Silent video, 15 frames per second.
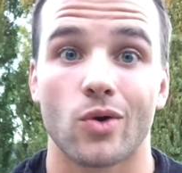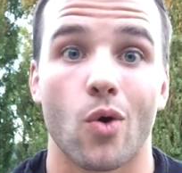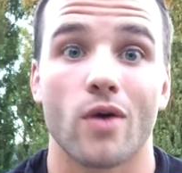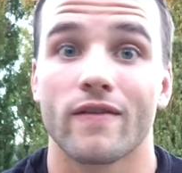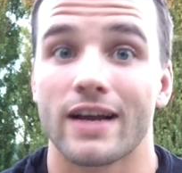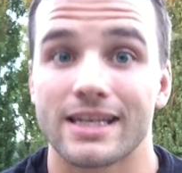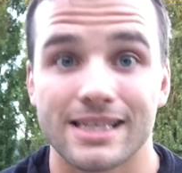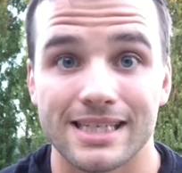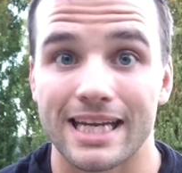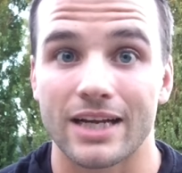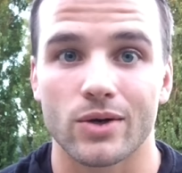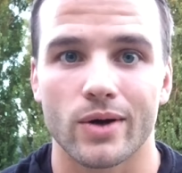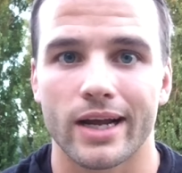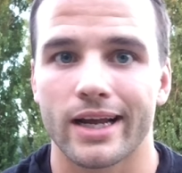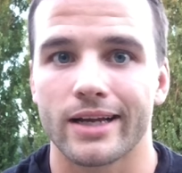Corvette
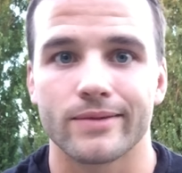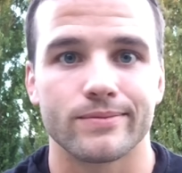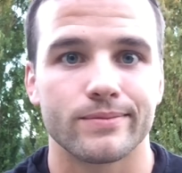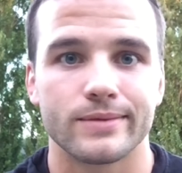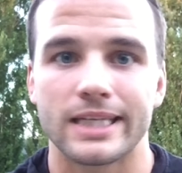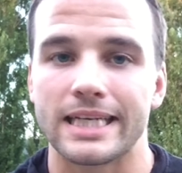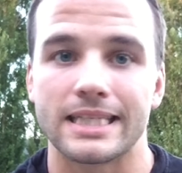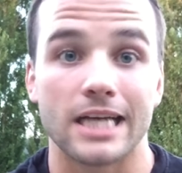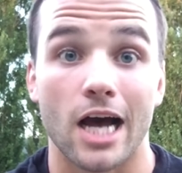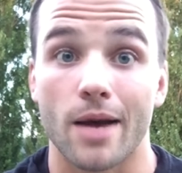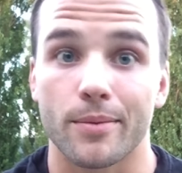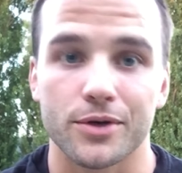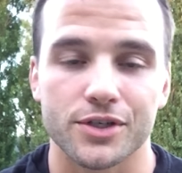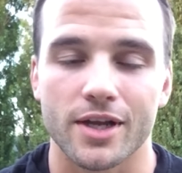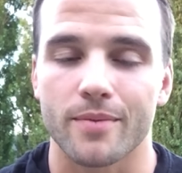Stingray T-top
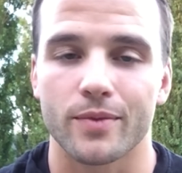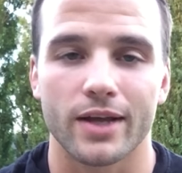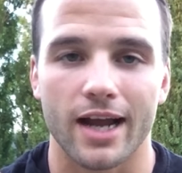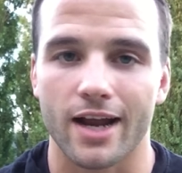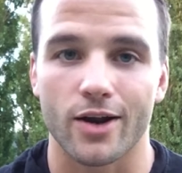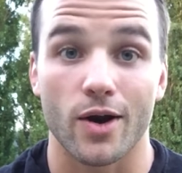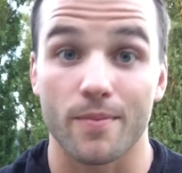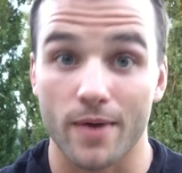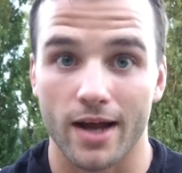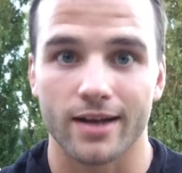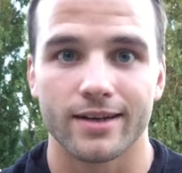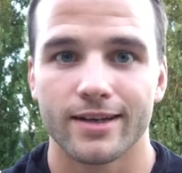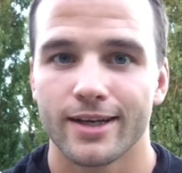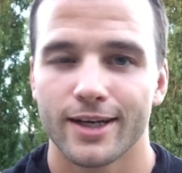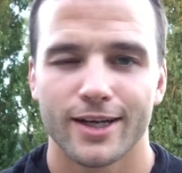or something. I don't know. I'm not
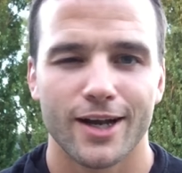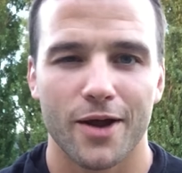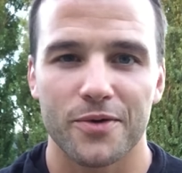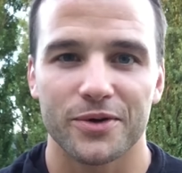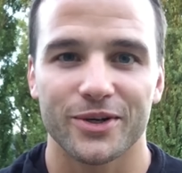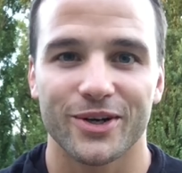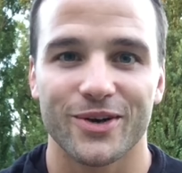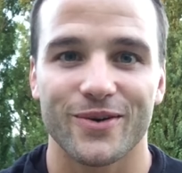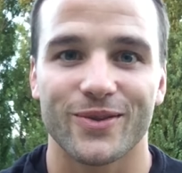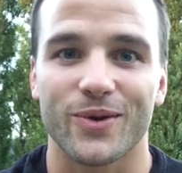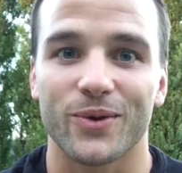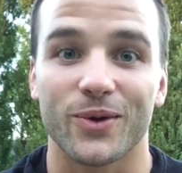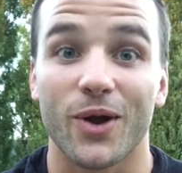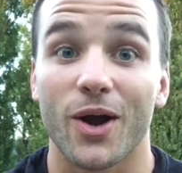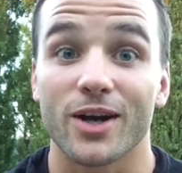real good with
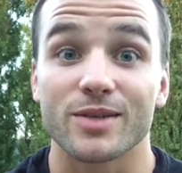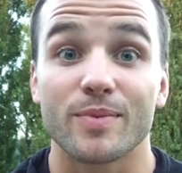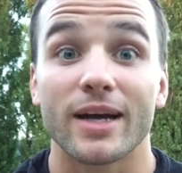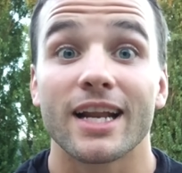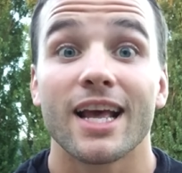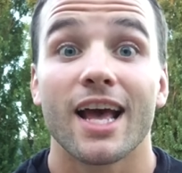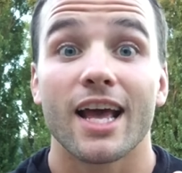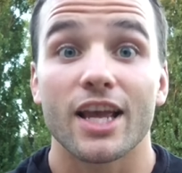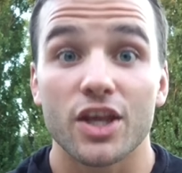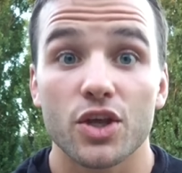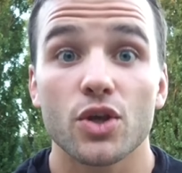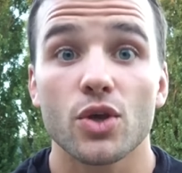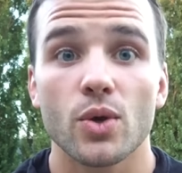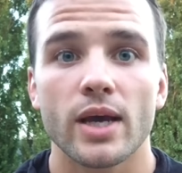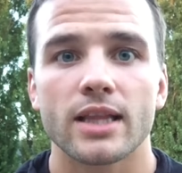old cars, but
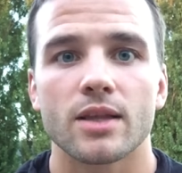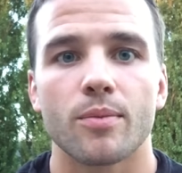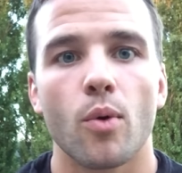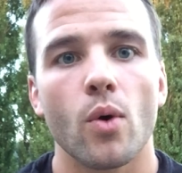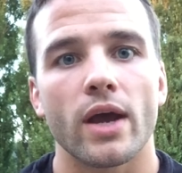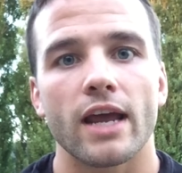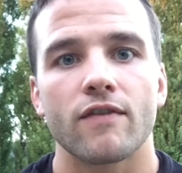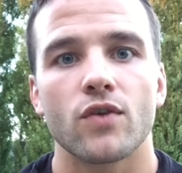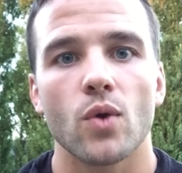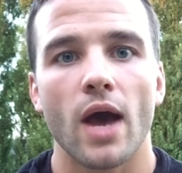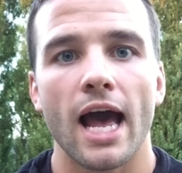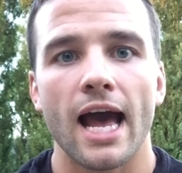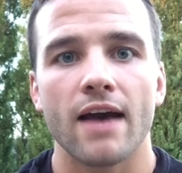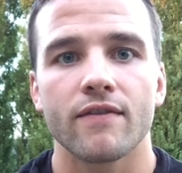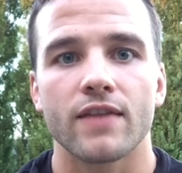you get the point. If you
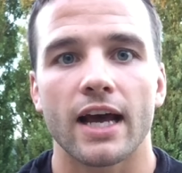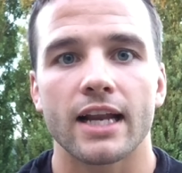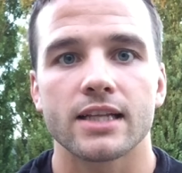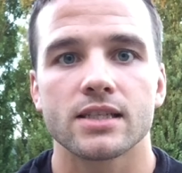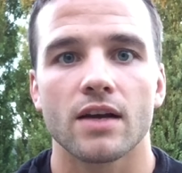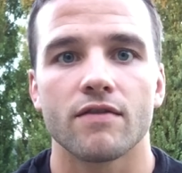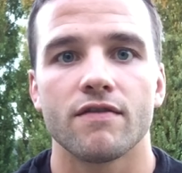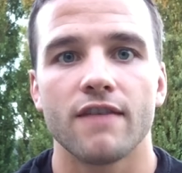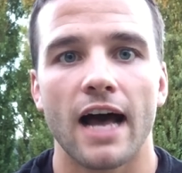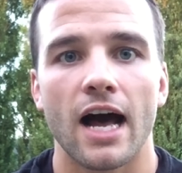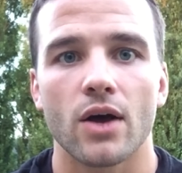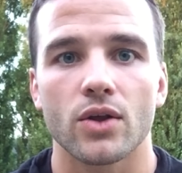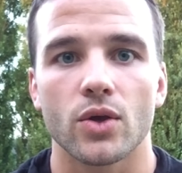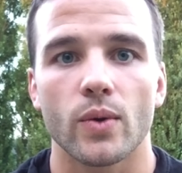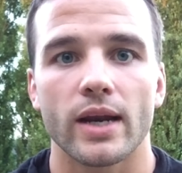have that, it's of
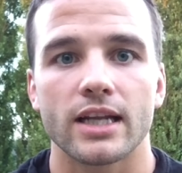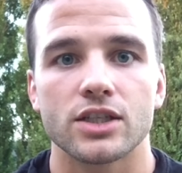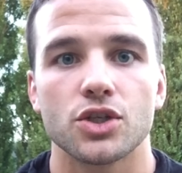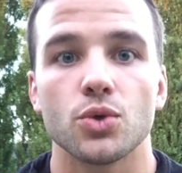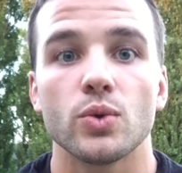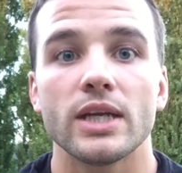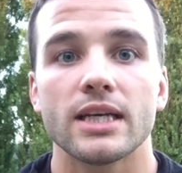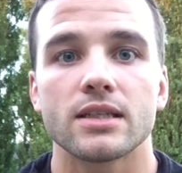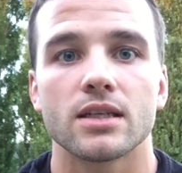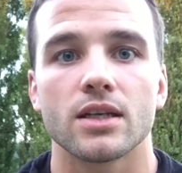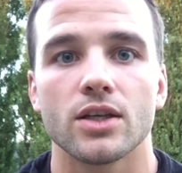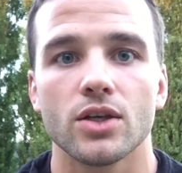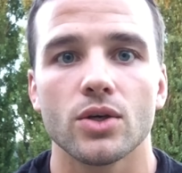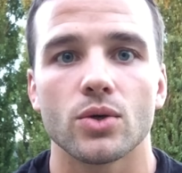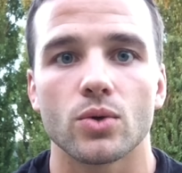value and it's unique to
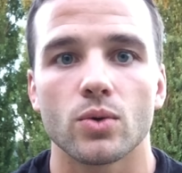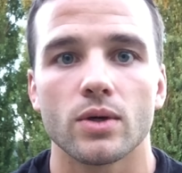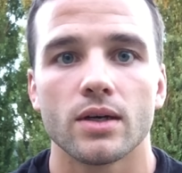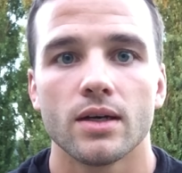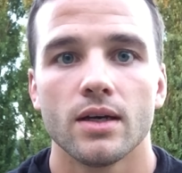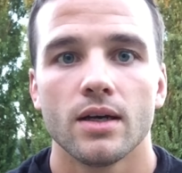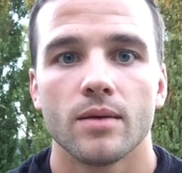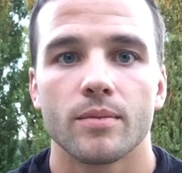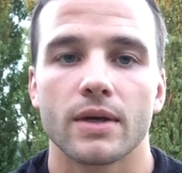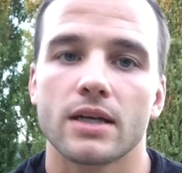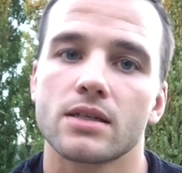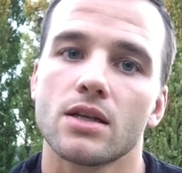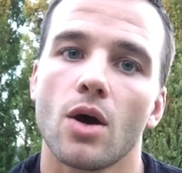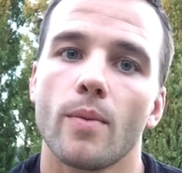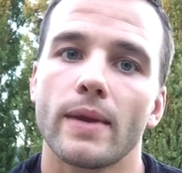you
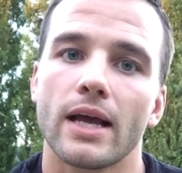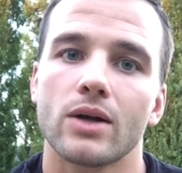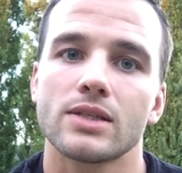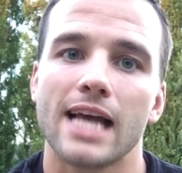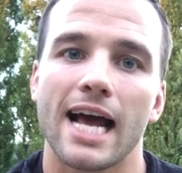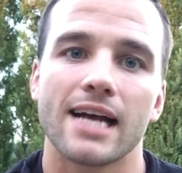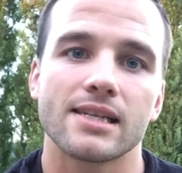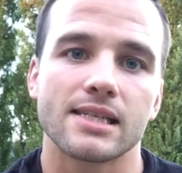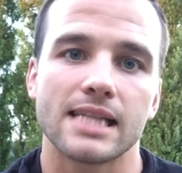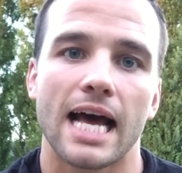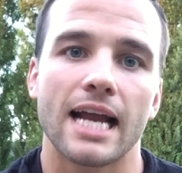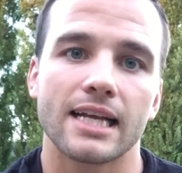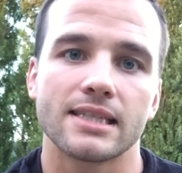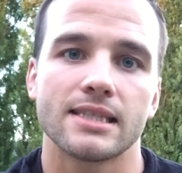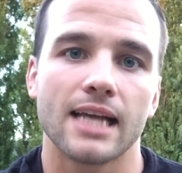because nobody else has
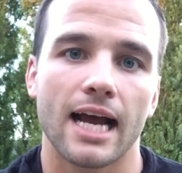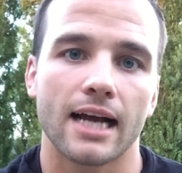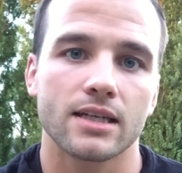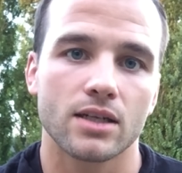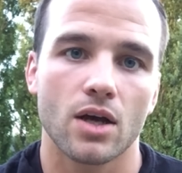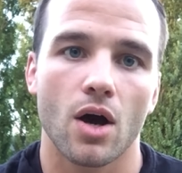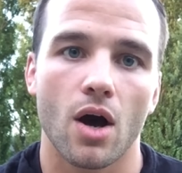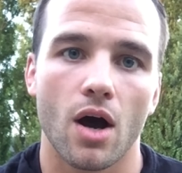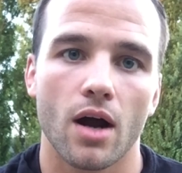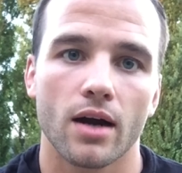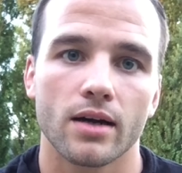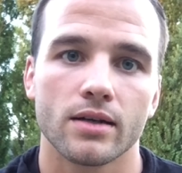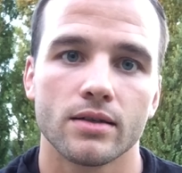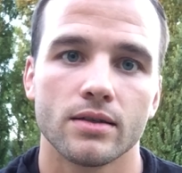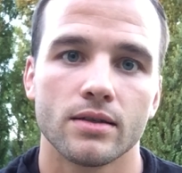that exact car,
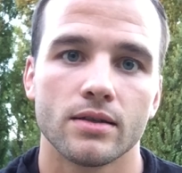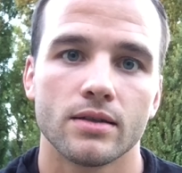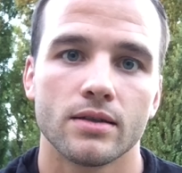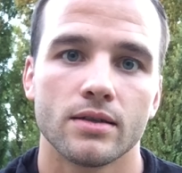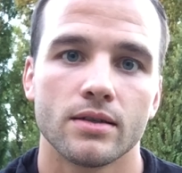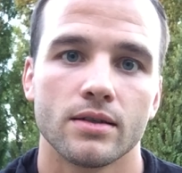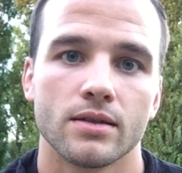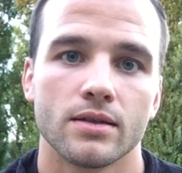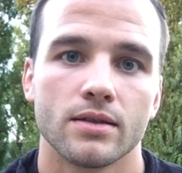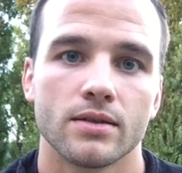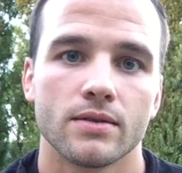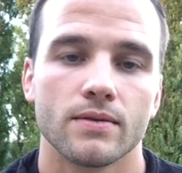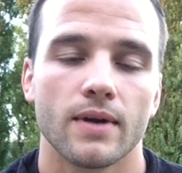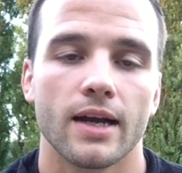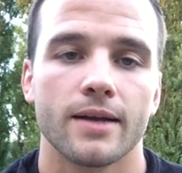
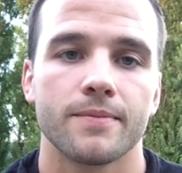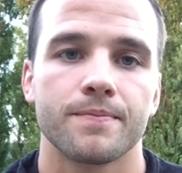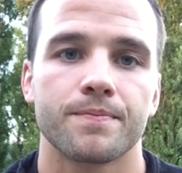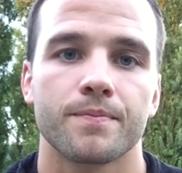right?